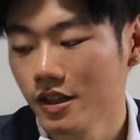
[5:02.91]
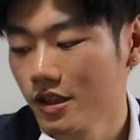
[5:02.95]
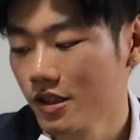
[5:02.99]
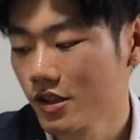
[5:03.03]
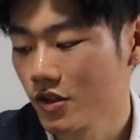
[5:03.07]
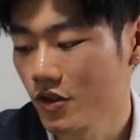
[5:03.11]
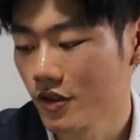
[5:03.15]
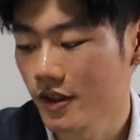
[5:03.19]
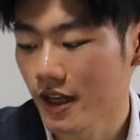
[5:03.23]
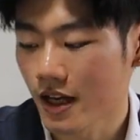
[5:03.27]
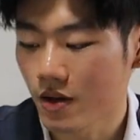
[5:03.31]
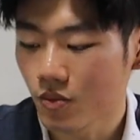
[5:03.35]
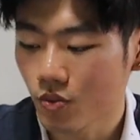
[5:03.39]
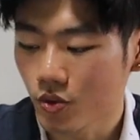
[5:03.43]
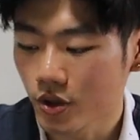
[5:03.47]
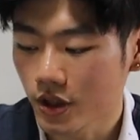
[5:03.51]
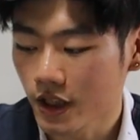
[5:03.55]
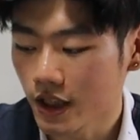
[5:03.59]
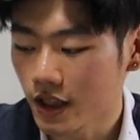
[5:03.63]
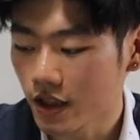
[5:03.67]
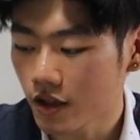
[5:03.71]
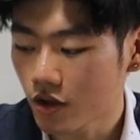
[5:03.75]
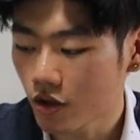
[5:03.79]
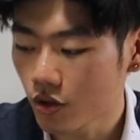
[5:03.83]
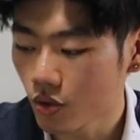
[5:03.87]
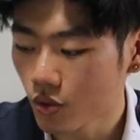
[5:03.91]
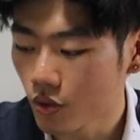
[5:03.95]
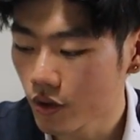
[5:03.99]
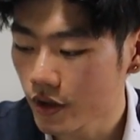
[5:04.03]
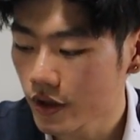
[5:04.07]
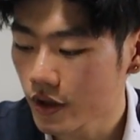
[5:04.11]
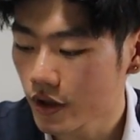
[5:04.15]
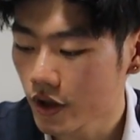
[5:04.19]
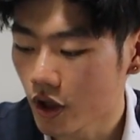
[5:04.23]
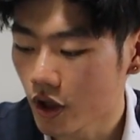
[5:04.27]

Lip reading: So that would include